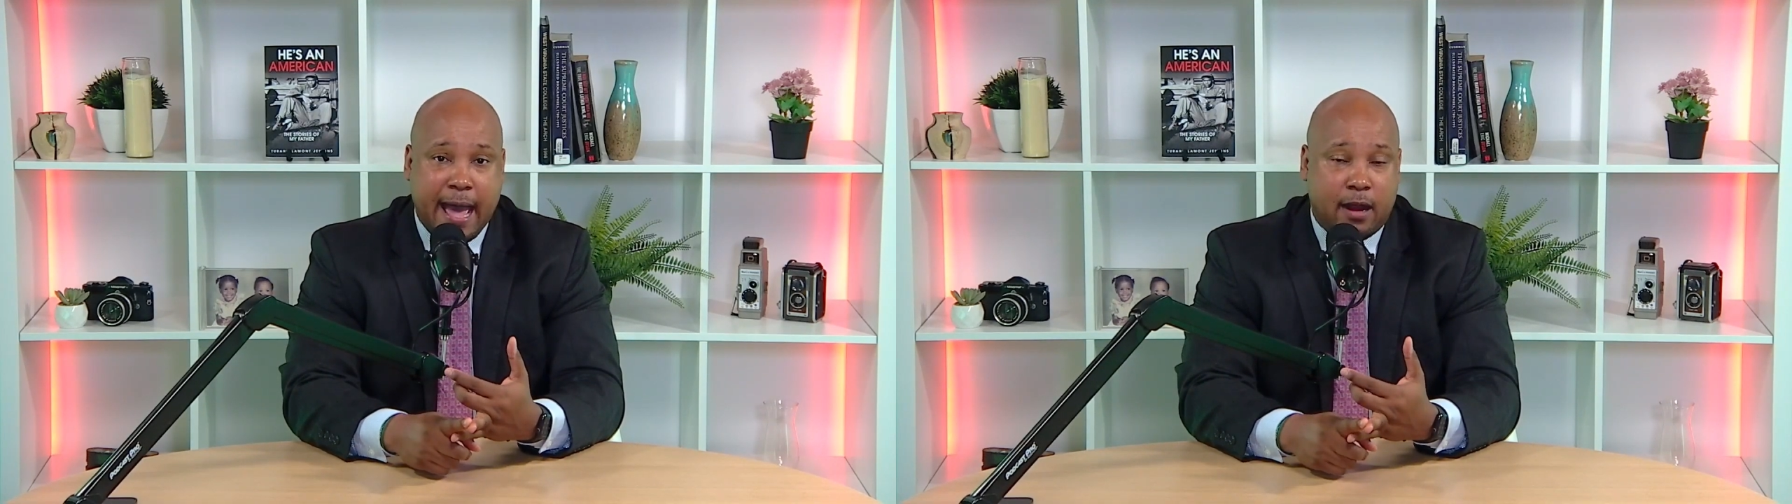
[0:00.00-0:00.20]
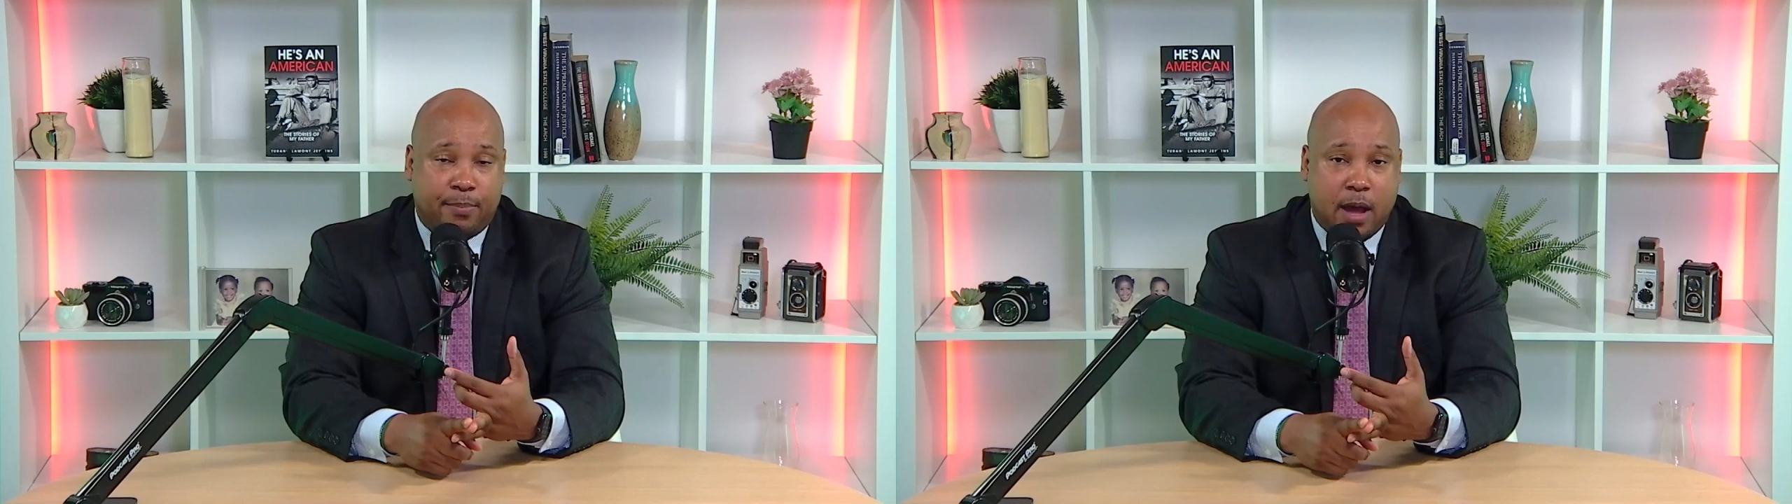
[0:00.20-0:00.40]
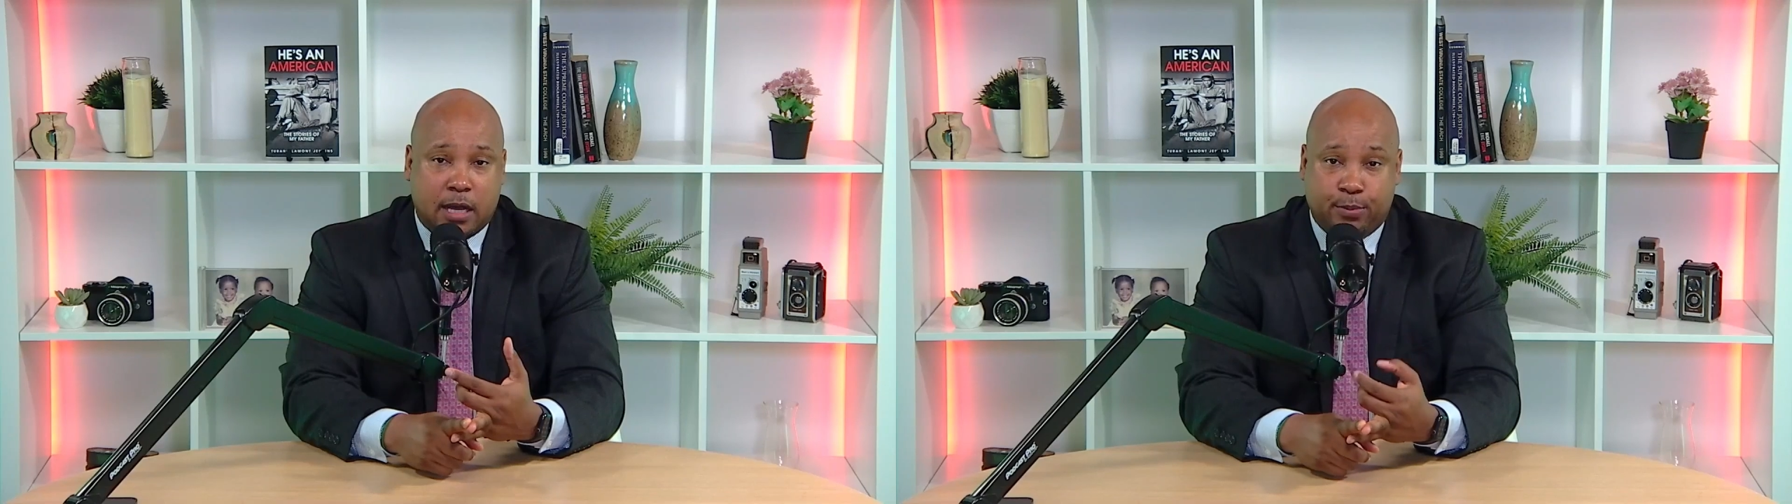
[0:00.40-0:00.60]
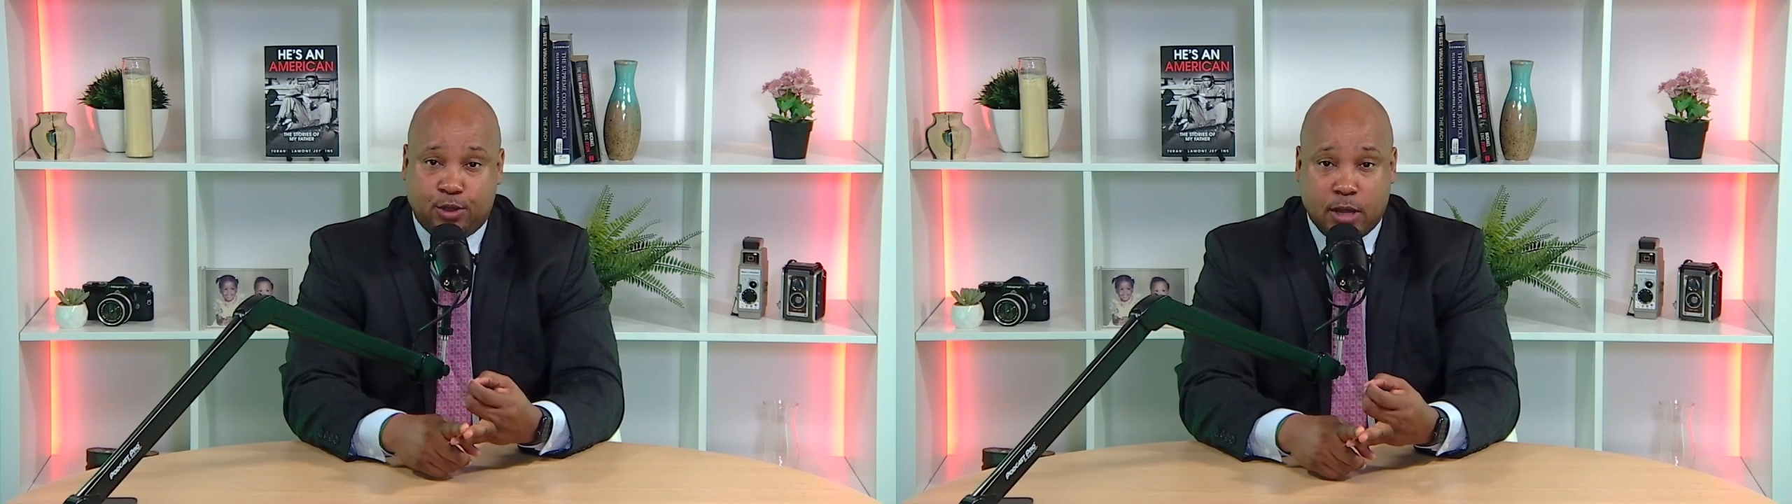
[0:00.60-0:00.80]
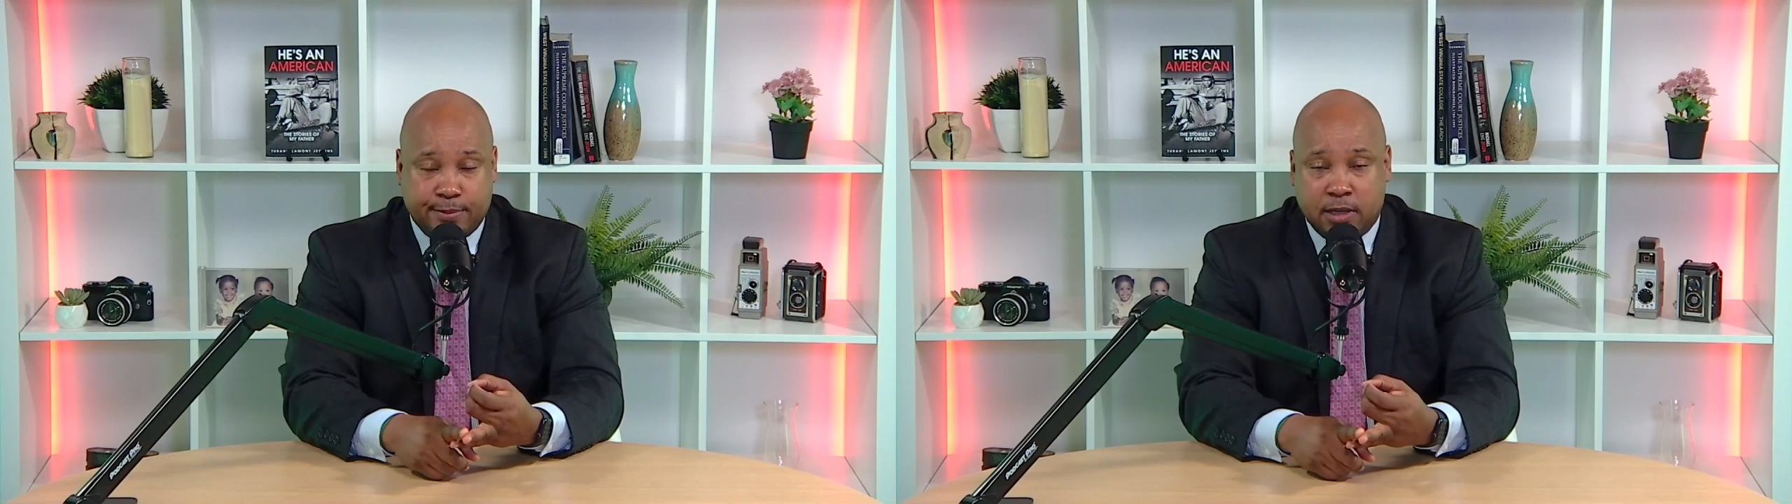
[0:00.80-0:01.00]
out-of-pocket
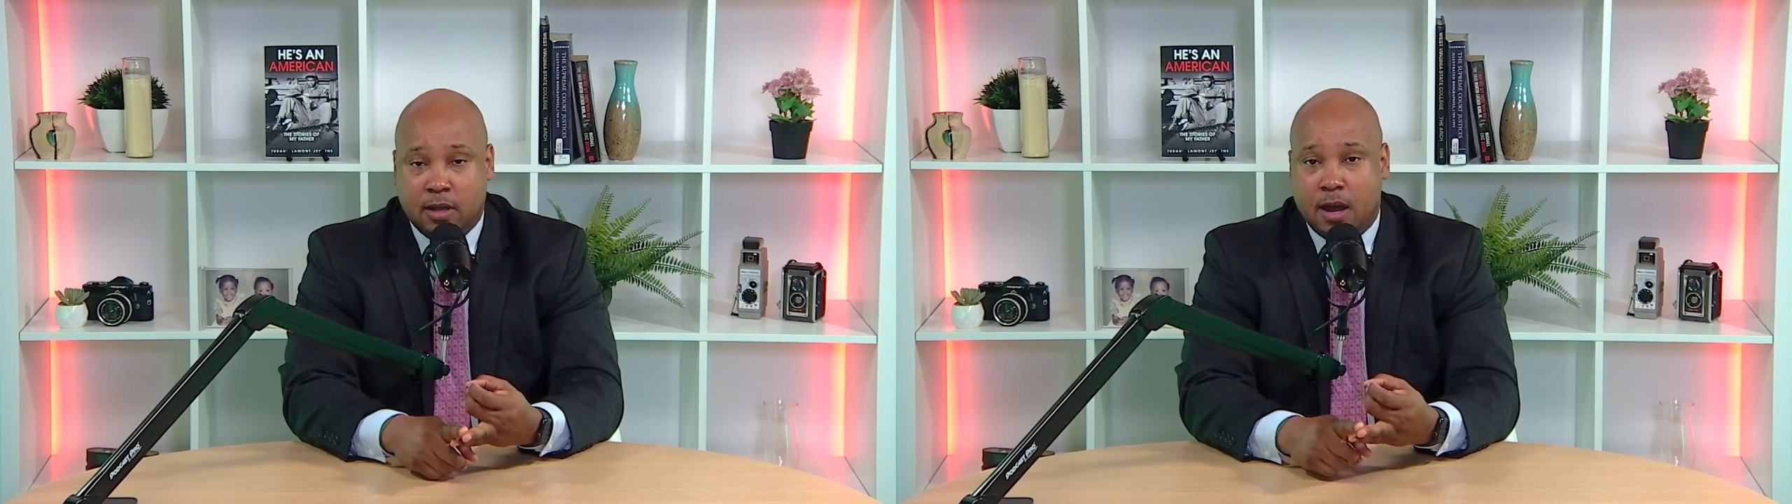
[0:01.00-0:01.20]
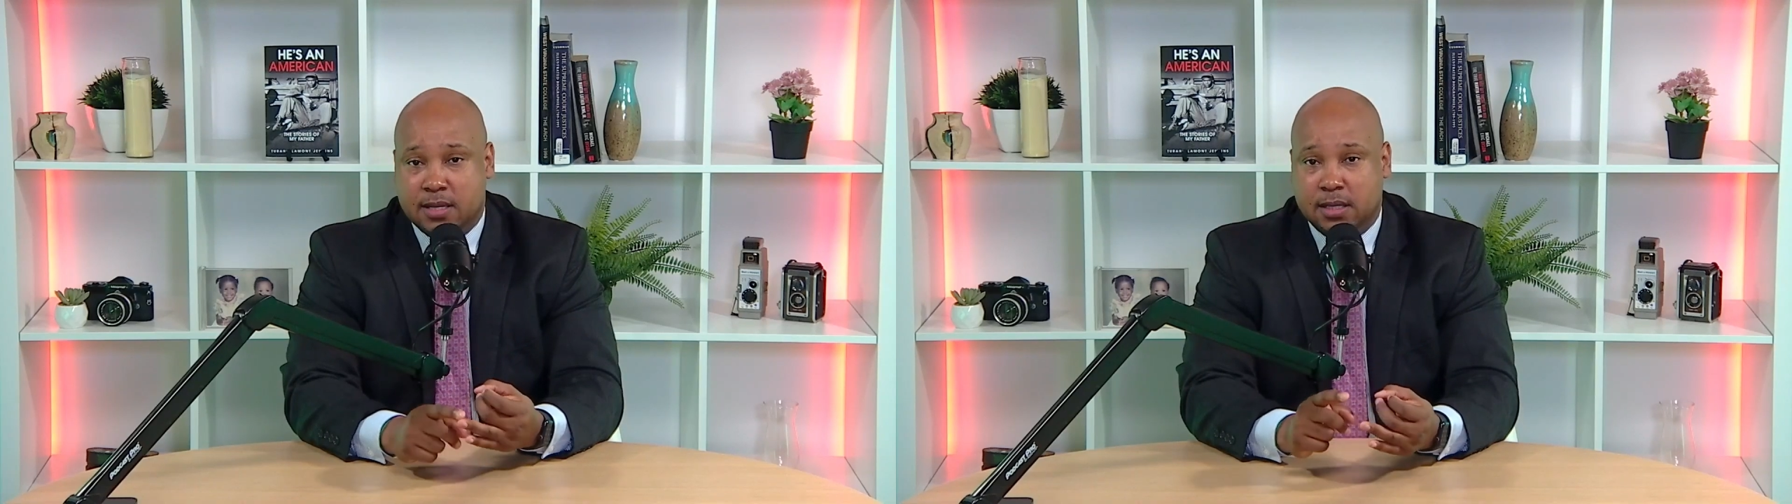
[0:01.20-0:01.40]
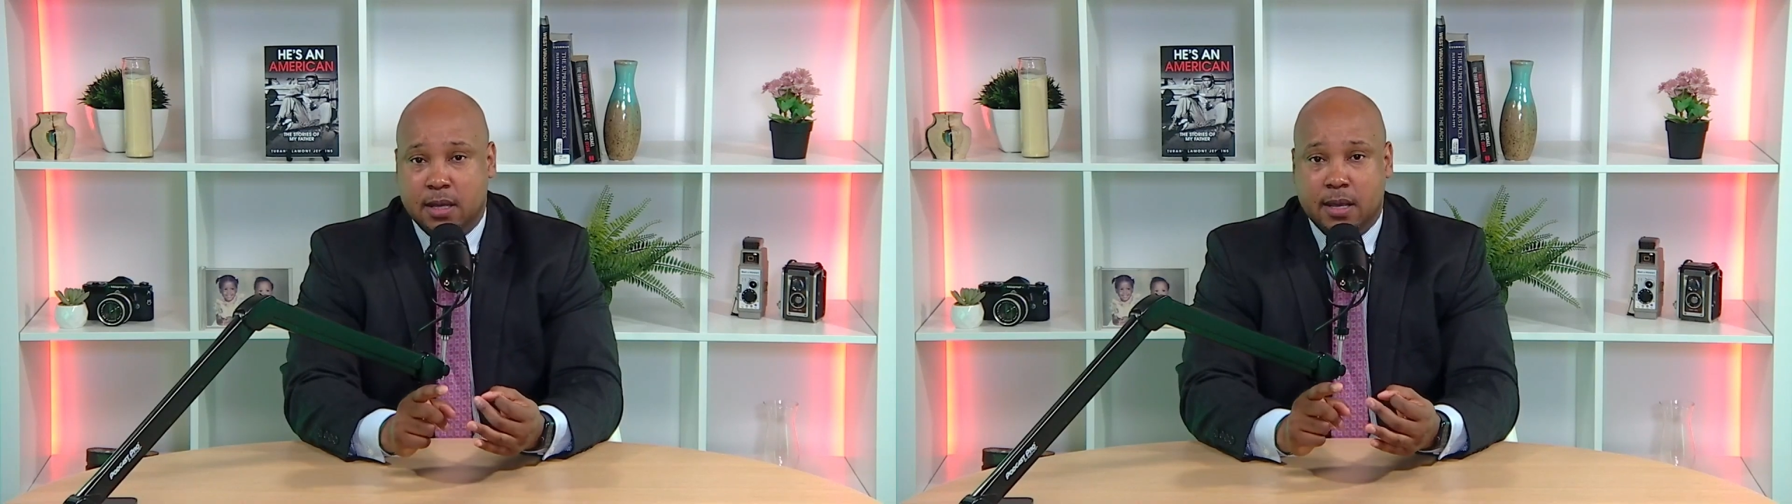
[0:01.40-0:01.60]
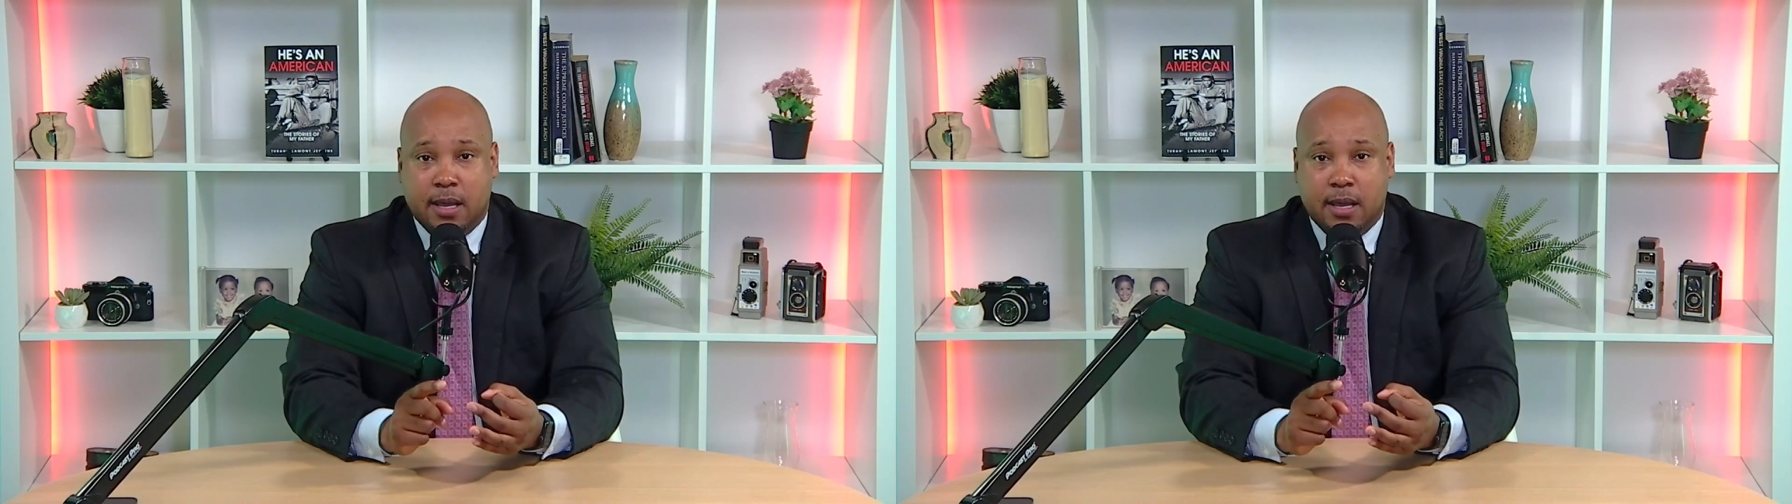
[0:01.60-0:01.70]
prescription costs,